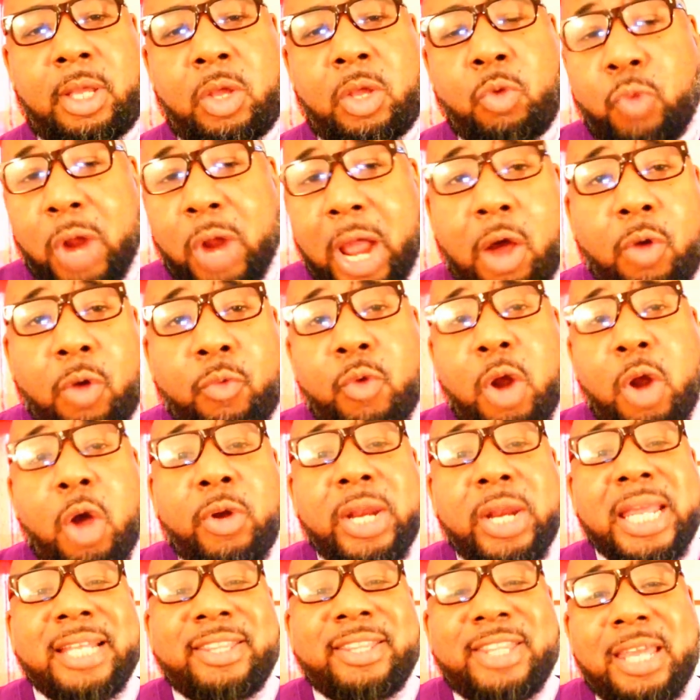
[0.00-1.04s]

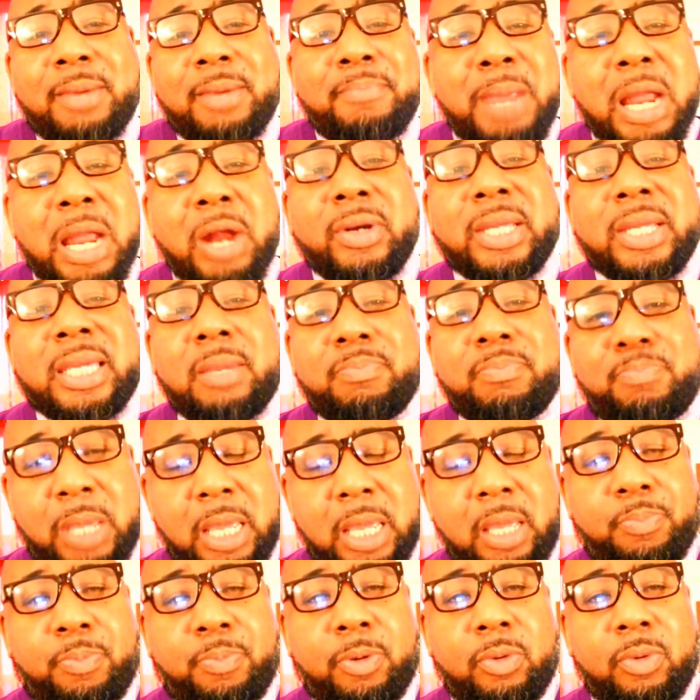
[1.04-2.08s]
Railroading the American
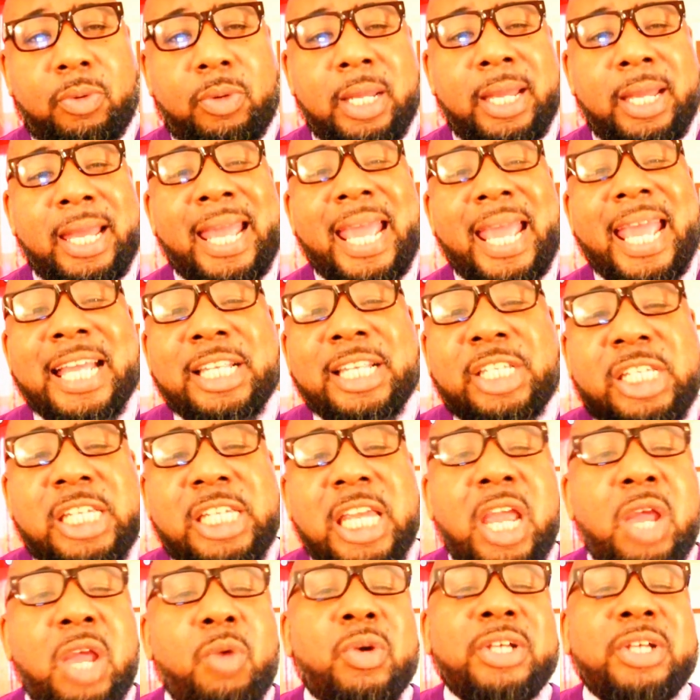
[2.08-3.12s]
people. And
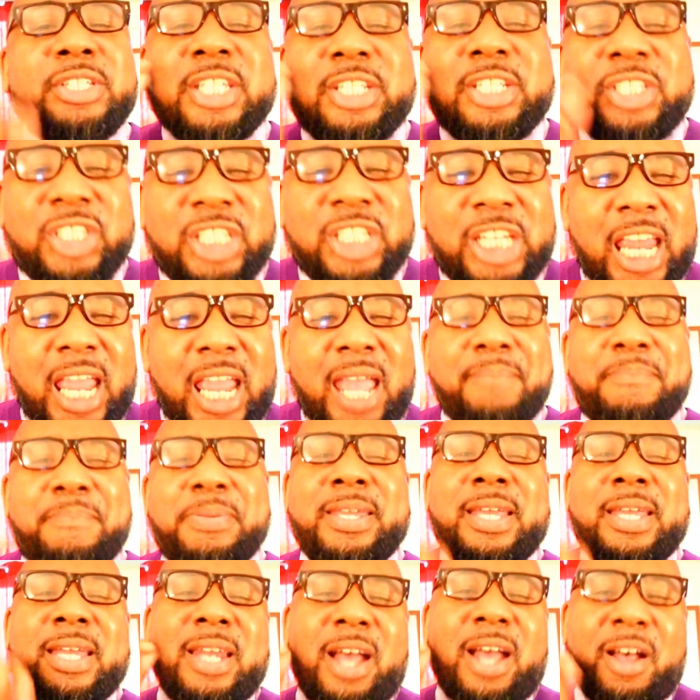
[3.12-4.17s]
she was a
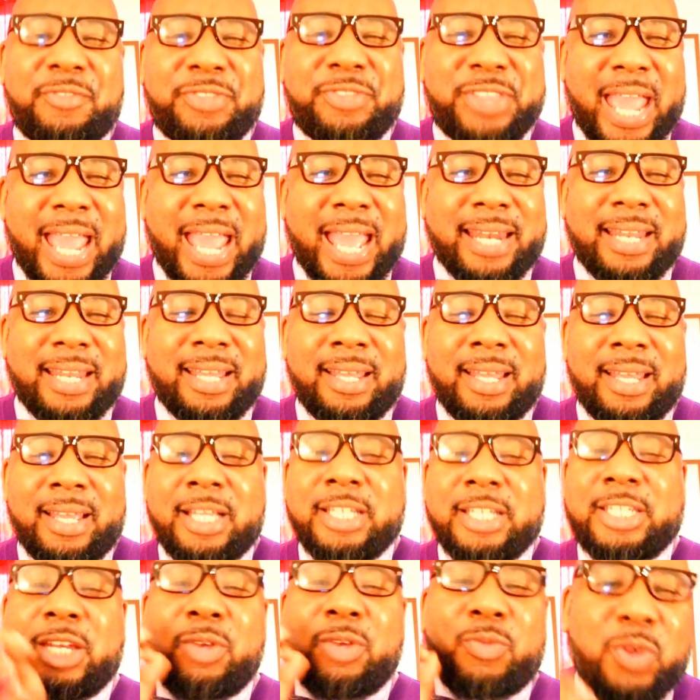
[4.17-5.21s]
champion of that.
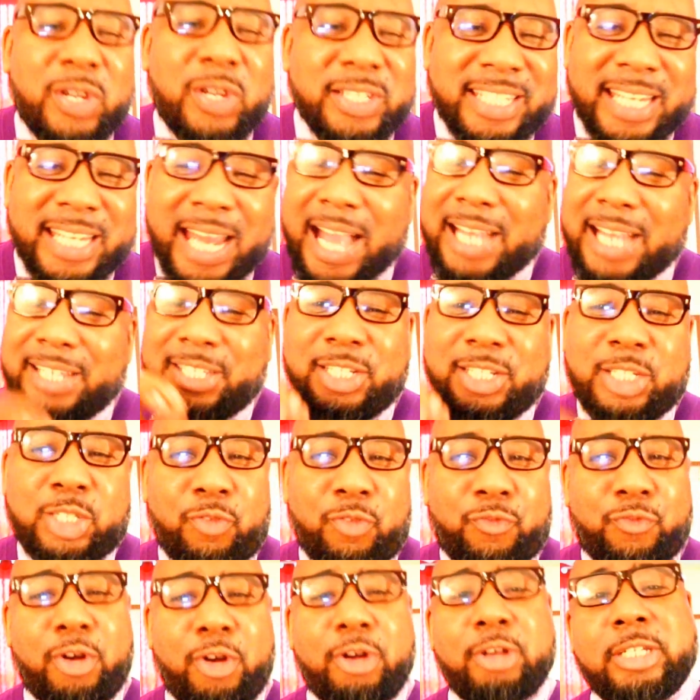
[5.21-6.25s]
She was not just a
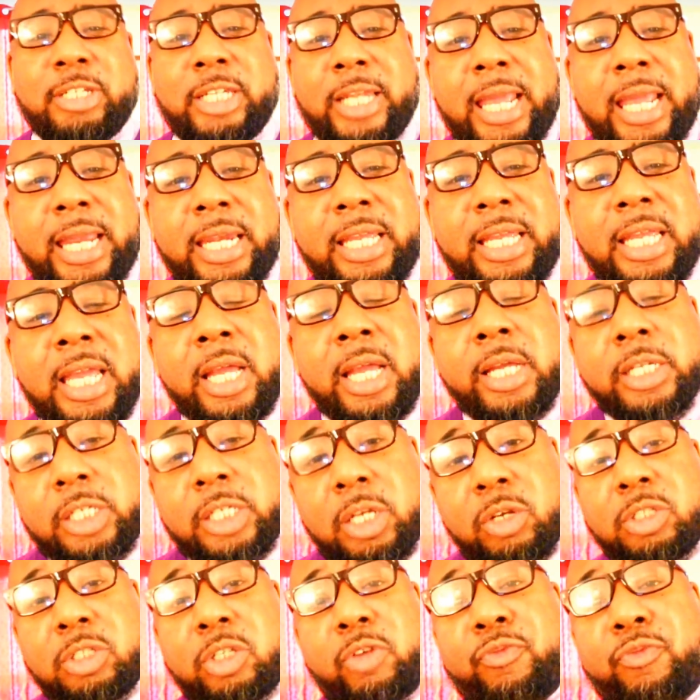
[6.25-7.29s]
first lady.
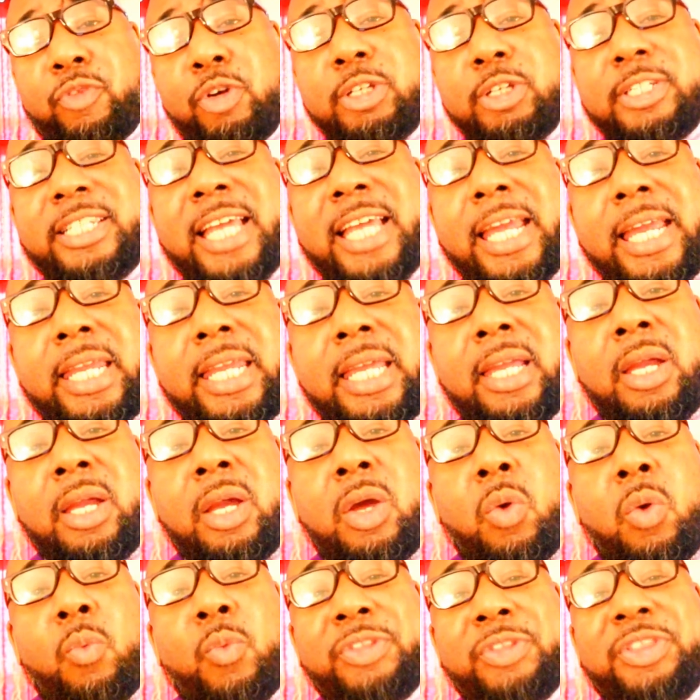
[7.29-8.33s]
She was a first lady
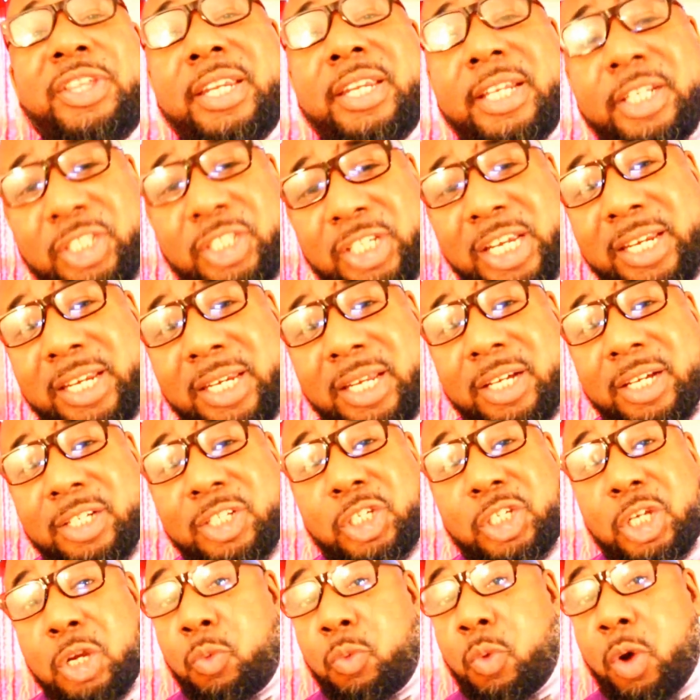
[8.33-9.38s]
with an agenda.
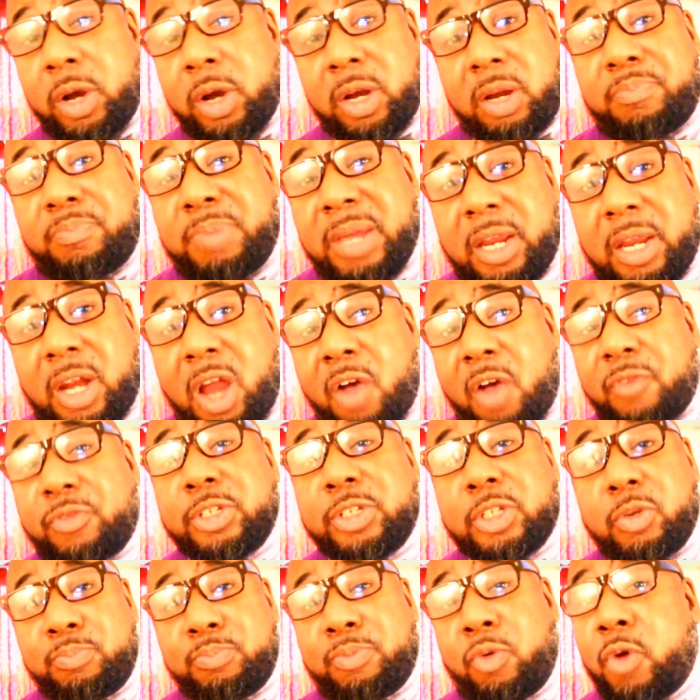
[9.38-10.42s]
She wanted to be in
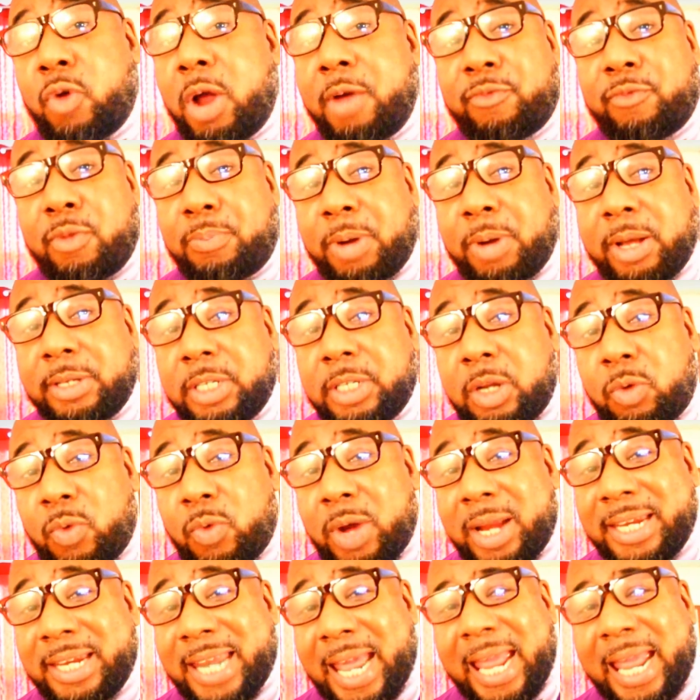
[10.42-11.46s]
office and run for president
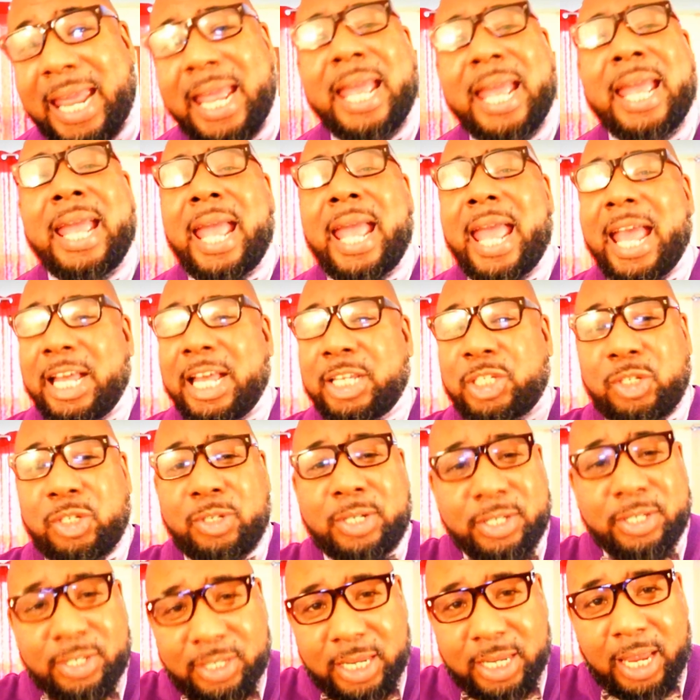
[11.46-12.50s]
one day, as you
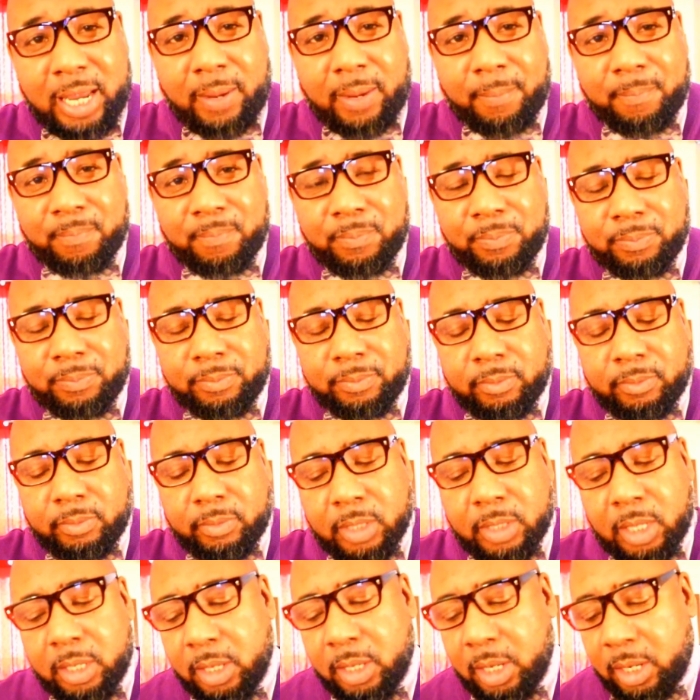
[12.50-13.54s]
can see.
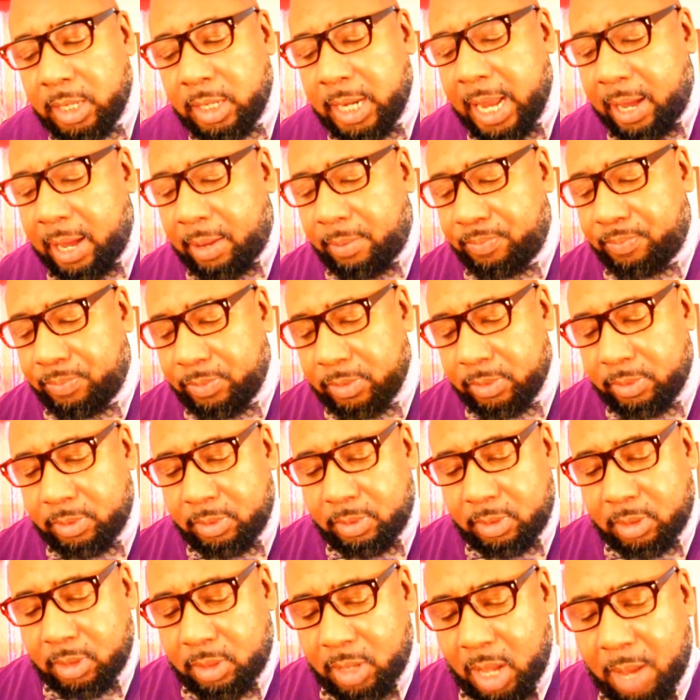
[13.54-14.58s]
Now,
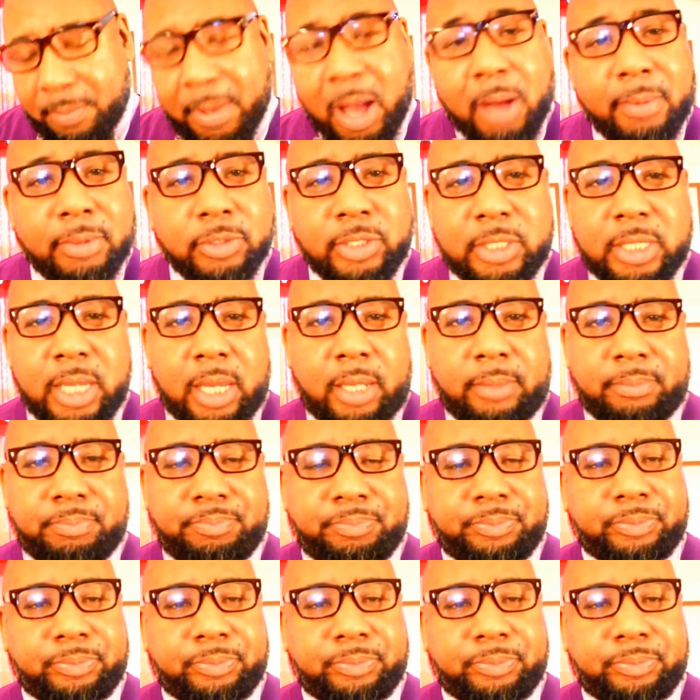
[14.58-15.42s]
I'm almost done.